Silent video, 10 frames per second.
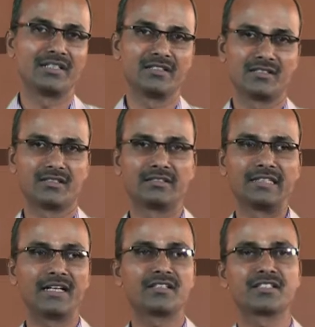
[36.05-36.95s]
is
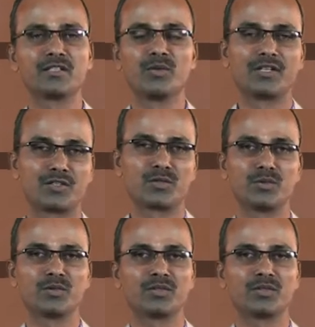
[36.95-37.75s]
that she wants to